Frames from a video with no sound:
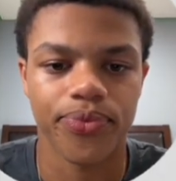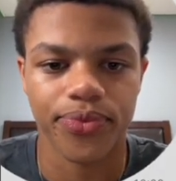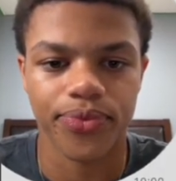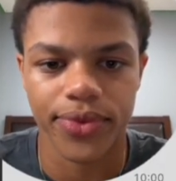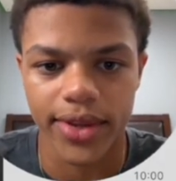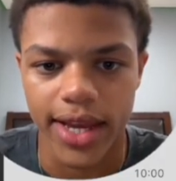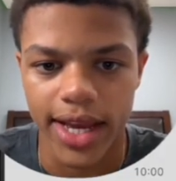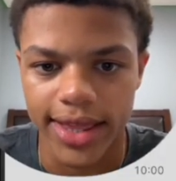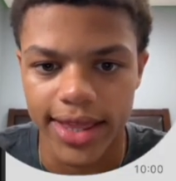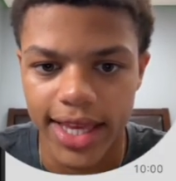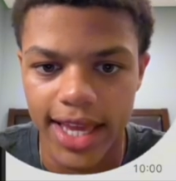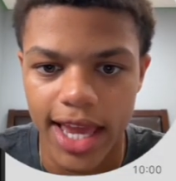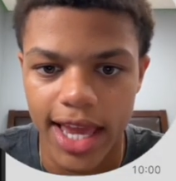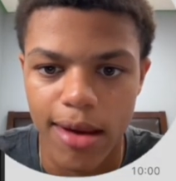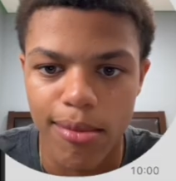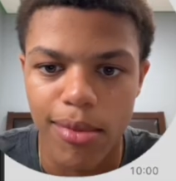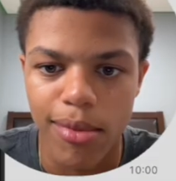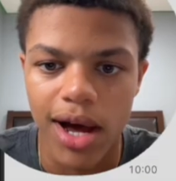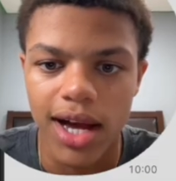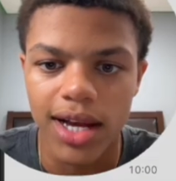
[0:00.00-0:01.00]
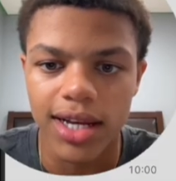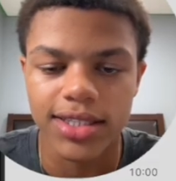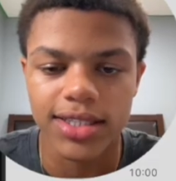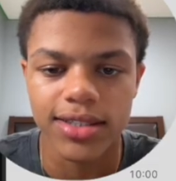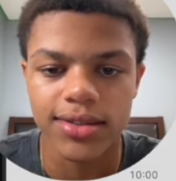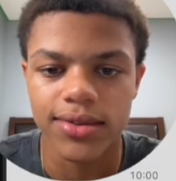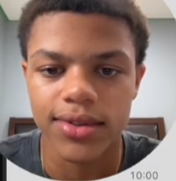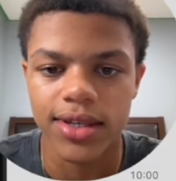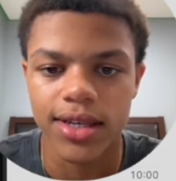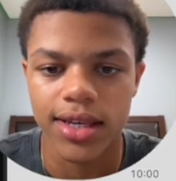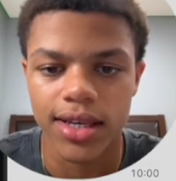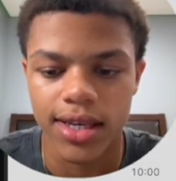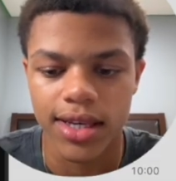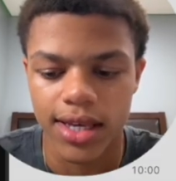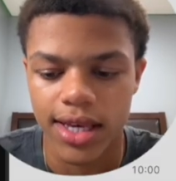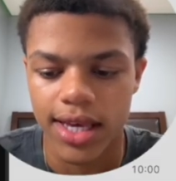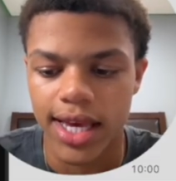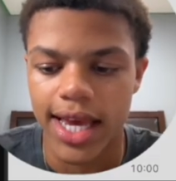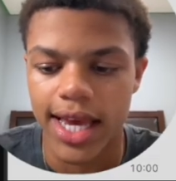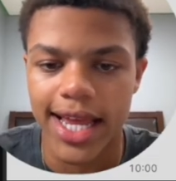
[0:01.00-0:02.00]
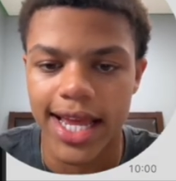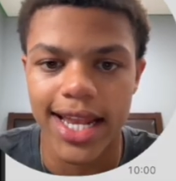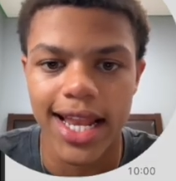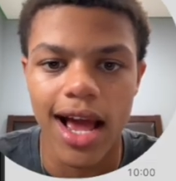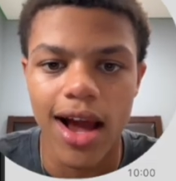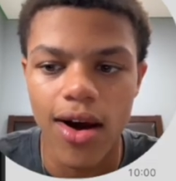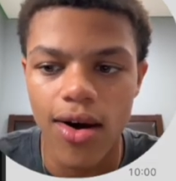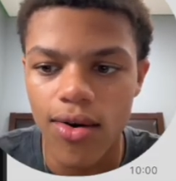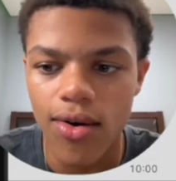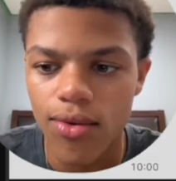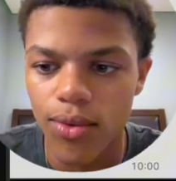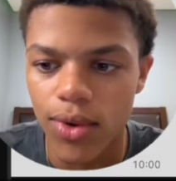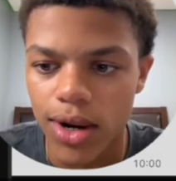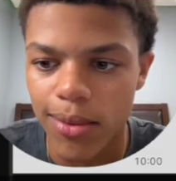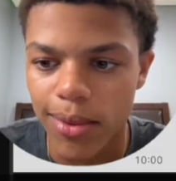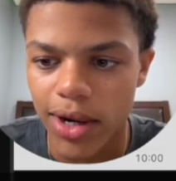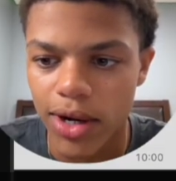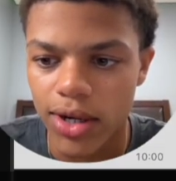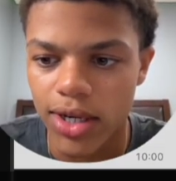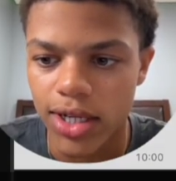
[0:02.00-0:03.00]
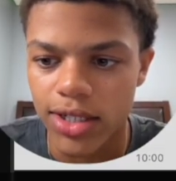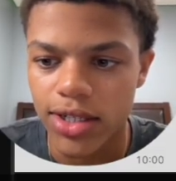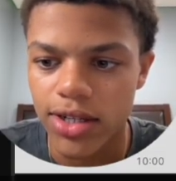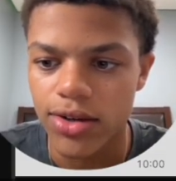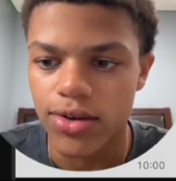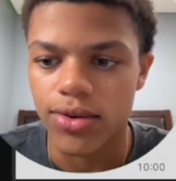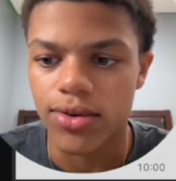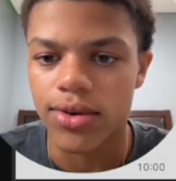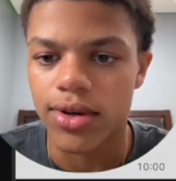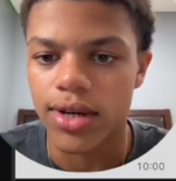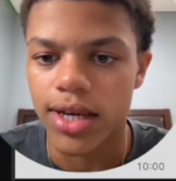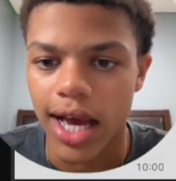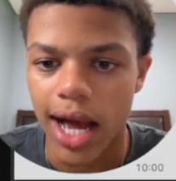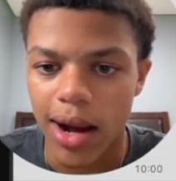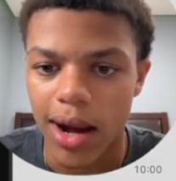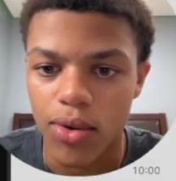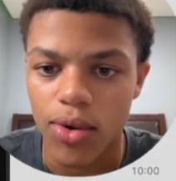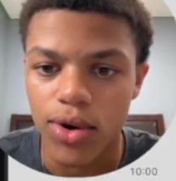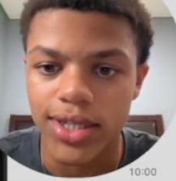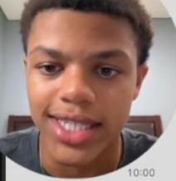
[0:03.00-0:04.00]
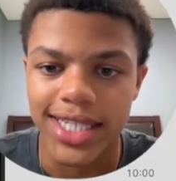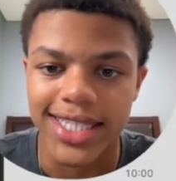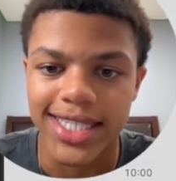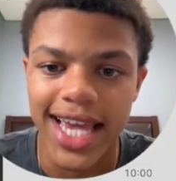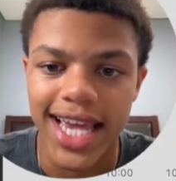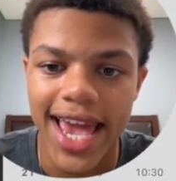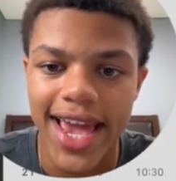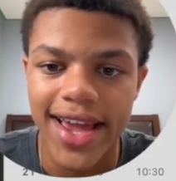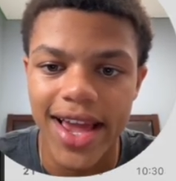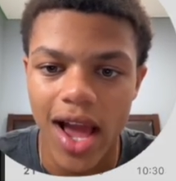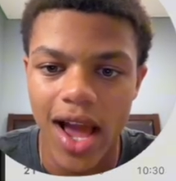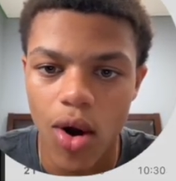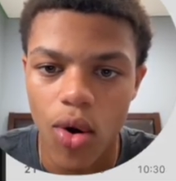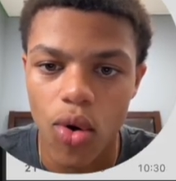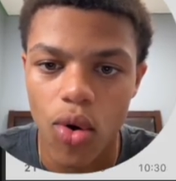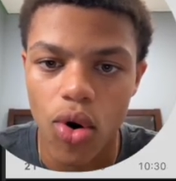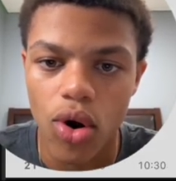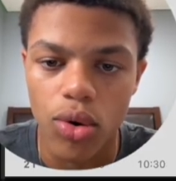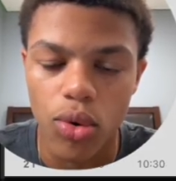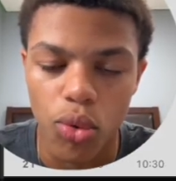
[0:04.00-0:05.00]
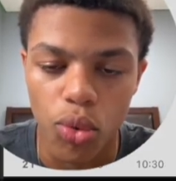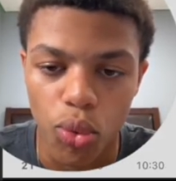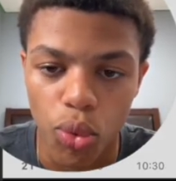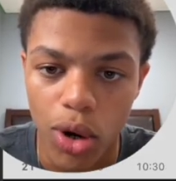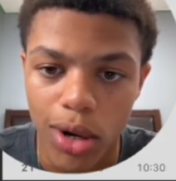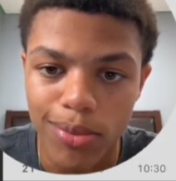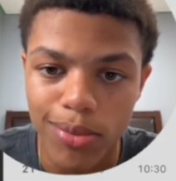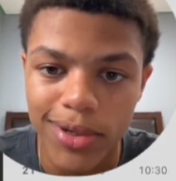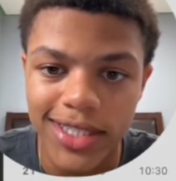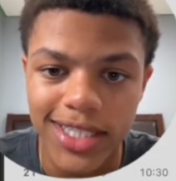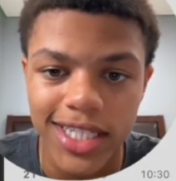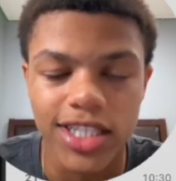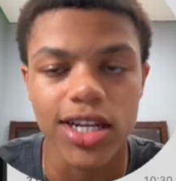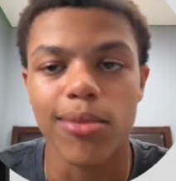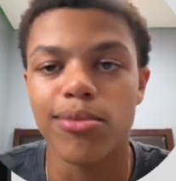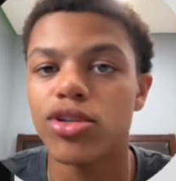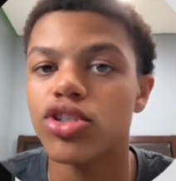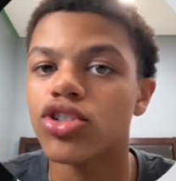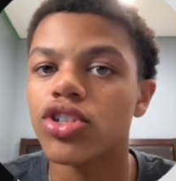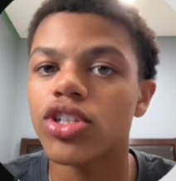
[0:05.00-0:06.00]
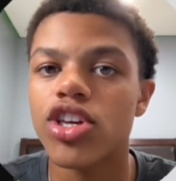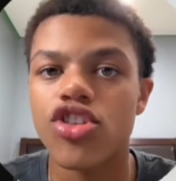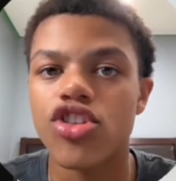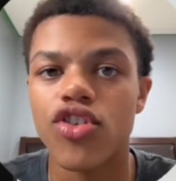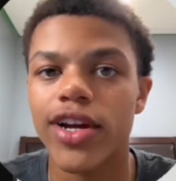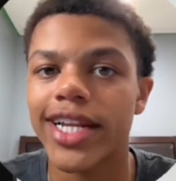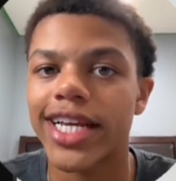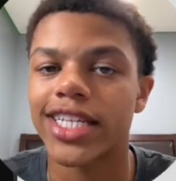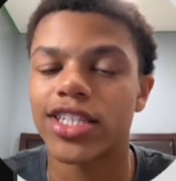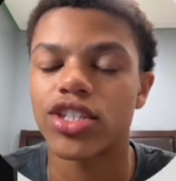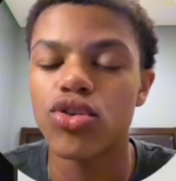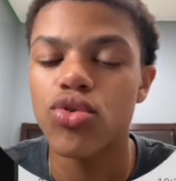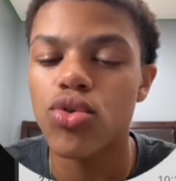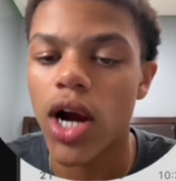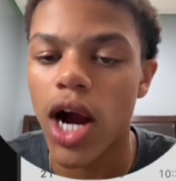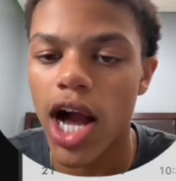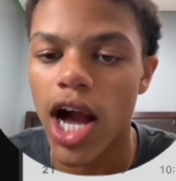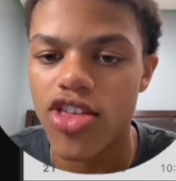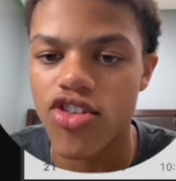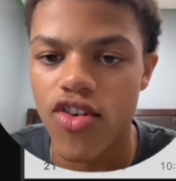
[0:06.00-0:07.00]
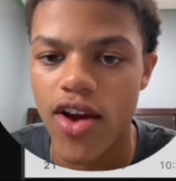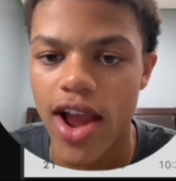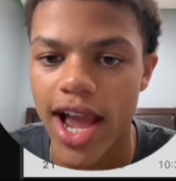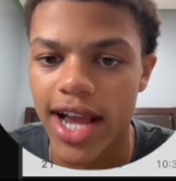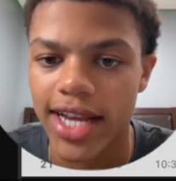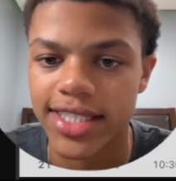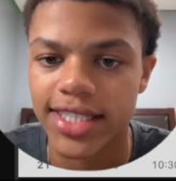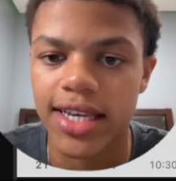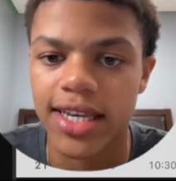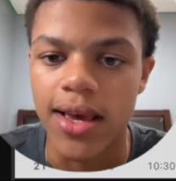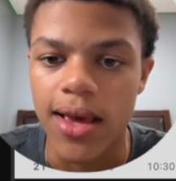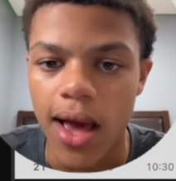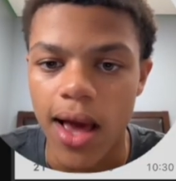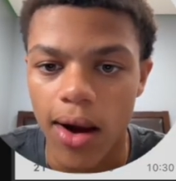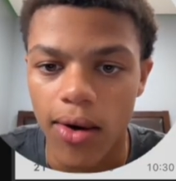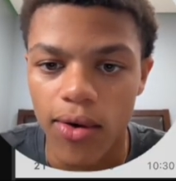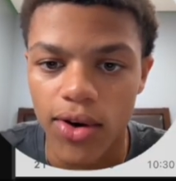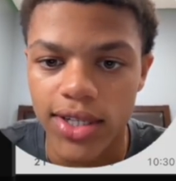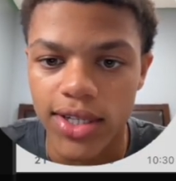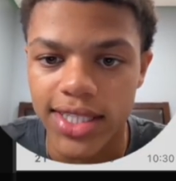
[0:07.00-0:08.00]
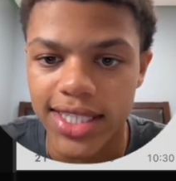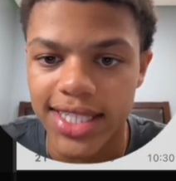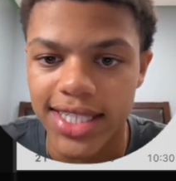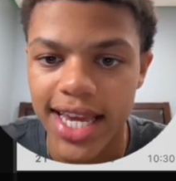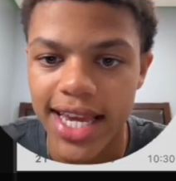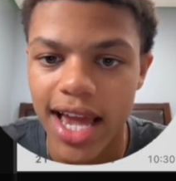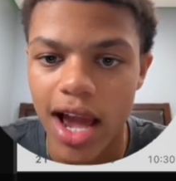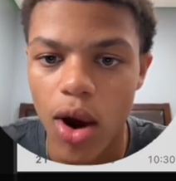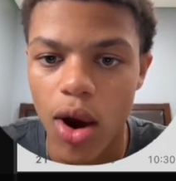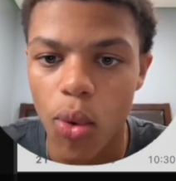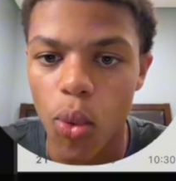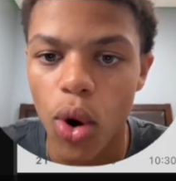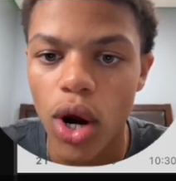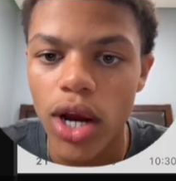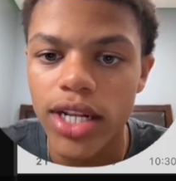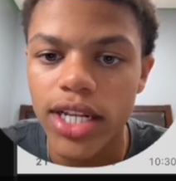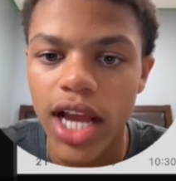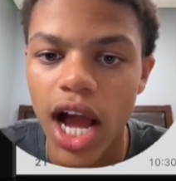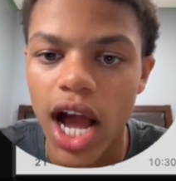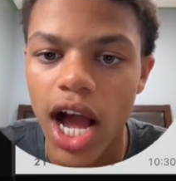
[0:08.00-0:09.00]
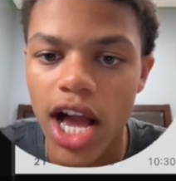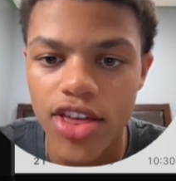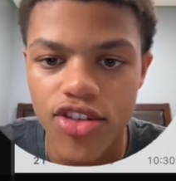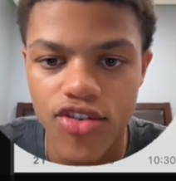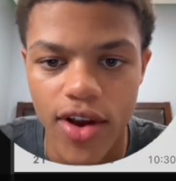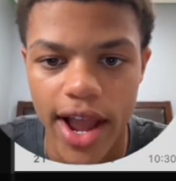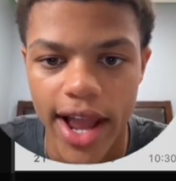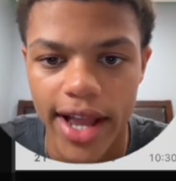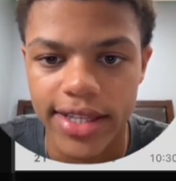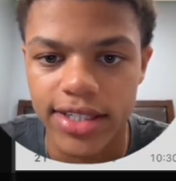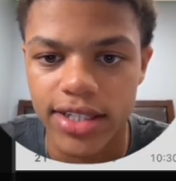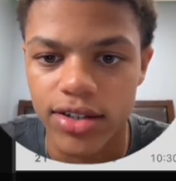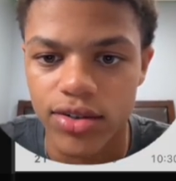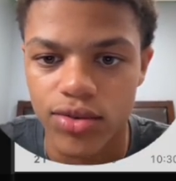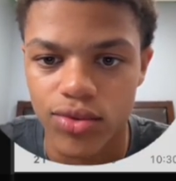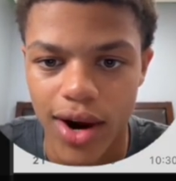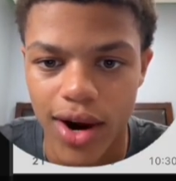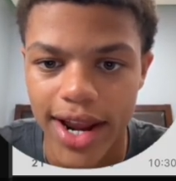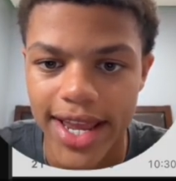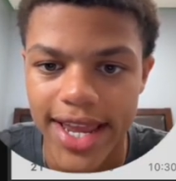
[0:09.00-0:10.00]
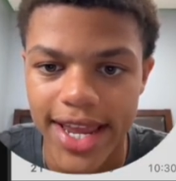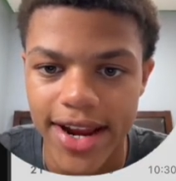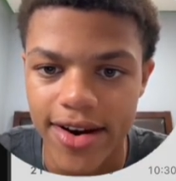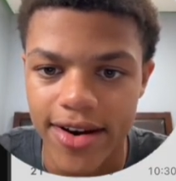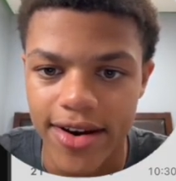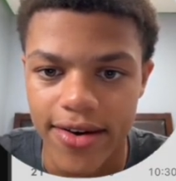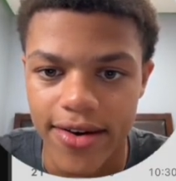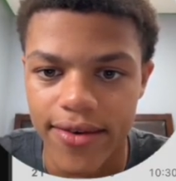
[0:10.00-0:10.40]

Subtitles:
Got the Gann box. And now what am I going to do? I'm going to take out one position. I'm usually trading 2 contracts. I'm going to take out 1 contract right here.